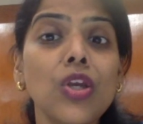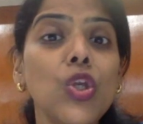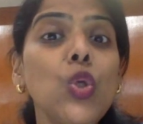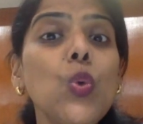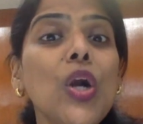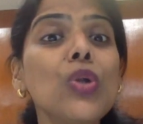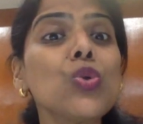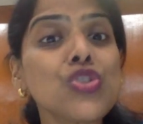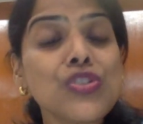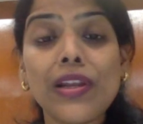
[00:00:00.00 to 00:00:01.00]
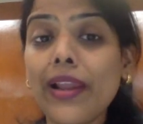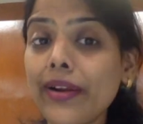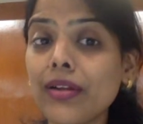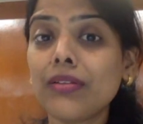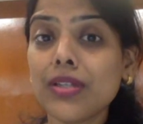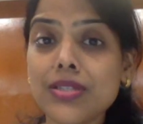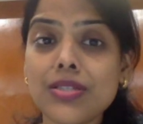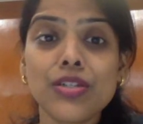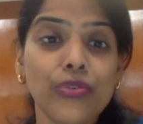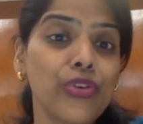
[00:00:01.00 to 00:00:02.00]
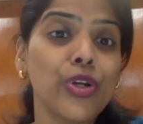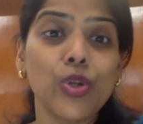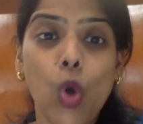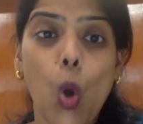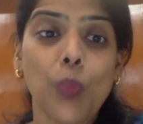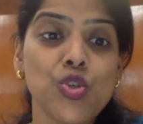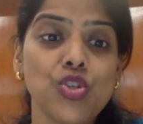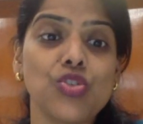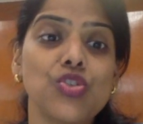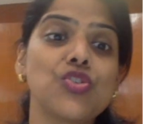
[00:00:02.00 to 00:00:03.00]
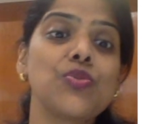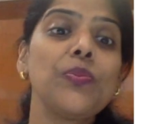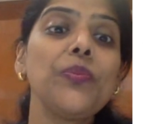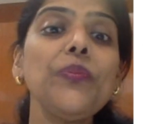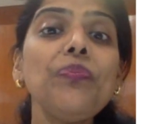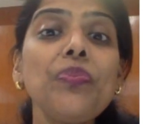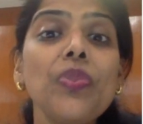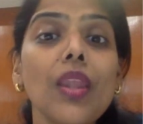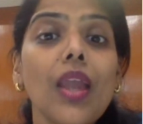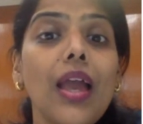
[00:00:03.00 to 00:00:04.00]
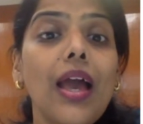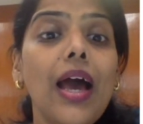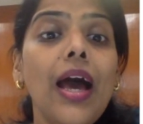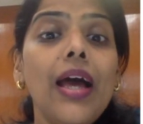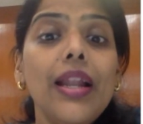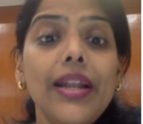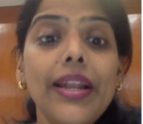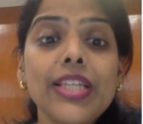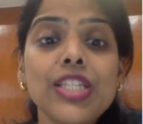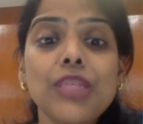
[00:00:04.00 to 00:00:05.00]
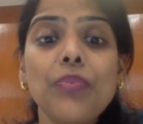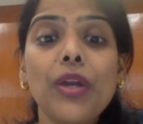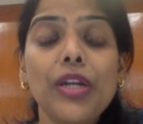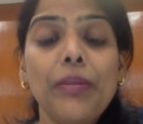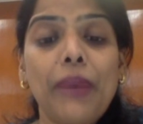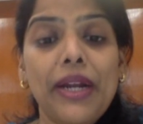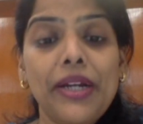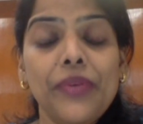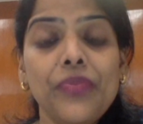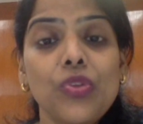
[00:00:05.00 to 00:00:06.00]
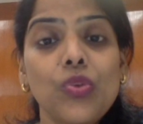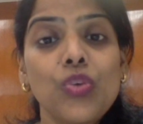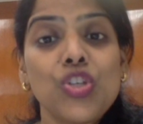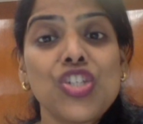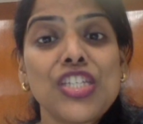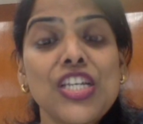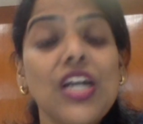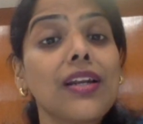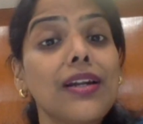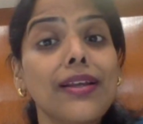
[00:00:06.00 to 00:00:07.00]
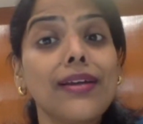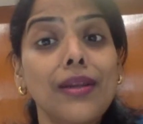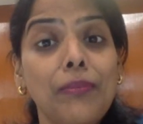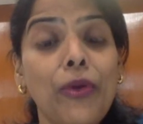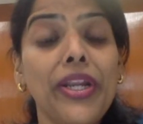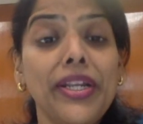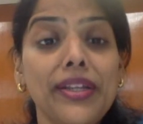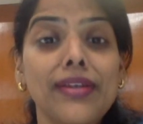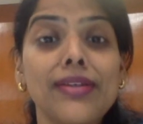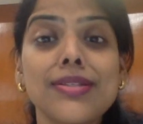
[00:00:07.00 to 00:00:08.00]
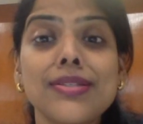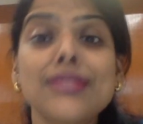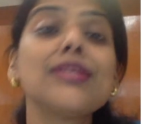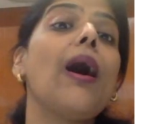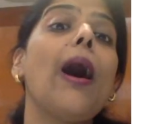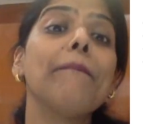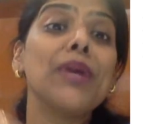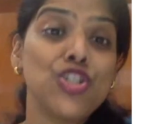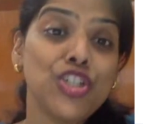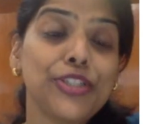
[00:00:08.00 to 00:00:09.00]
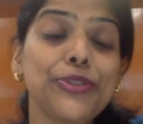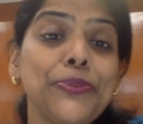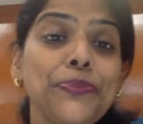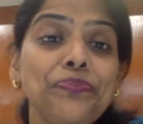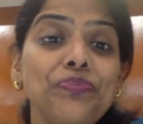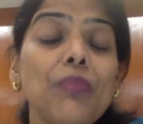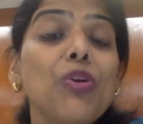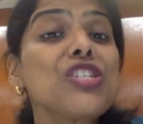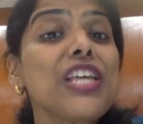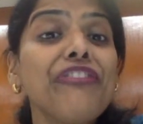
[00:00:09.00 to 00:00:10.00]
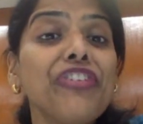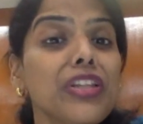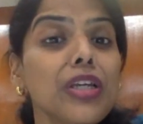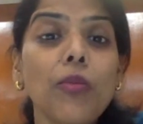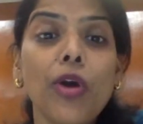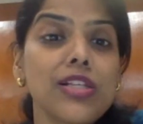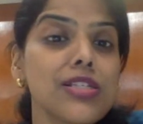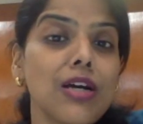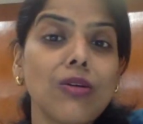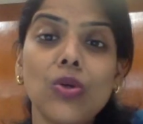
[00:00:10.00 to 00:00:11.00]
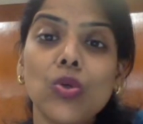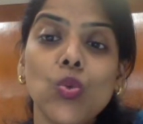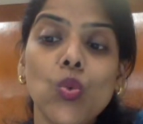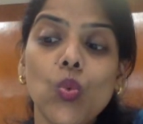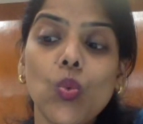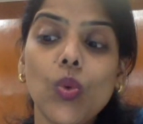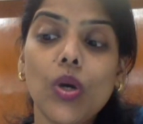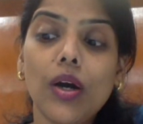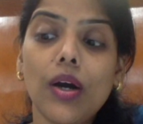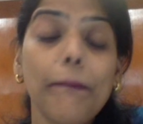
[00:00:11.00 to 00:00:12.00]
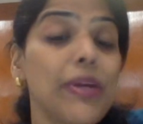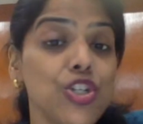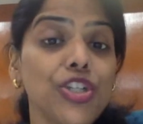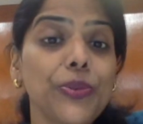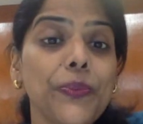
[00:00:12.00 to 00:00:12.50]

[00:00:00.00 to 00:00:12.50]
you want to select these different options. Next important part, which is a critical point, is a budget, because everything boils down to budget.